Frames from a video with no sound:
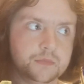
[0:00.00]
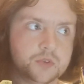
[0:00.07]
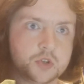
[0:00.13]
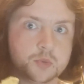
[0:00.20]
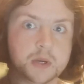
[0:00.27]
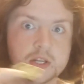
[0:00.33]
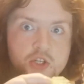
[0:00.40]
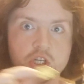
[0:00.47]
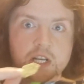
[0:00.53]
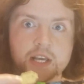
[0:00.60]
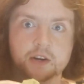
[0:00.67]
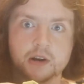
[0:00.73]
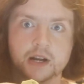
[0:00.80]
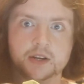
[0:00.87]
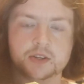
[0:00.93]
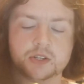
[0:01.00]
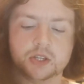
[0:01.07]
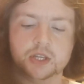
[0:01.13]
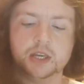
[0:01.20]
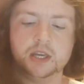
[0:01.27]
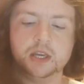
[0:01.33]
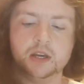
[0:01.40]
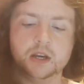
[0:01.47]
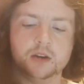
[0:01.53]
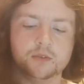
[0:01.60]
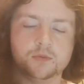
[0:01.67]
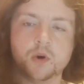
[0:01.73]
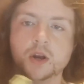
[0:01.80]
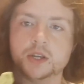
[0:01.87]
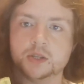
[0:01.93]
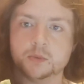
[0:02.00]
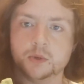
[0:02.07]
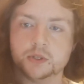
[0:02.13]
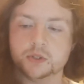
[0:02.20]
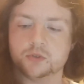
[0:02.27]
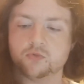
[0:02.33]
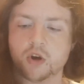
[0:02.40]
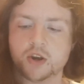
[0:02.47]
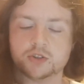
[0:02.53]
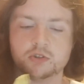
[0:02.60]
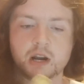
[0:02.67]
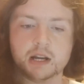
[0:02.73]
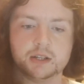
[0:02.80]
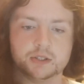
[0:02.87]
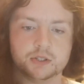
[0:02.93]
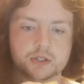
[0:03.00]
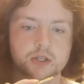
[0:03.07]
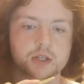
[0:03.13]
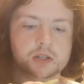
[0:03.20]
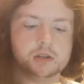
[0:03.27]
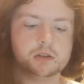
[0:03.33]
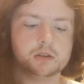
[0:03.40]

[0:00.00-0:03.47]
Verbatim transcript: sweet chili crackers, the rice ones, rice crackers.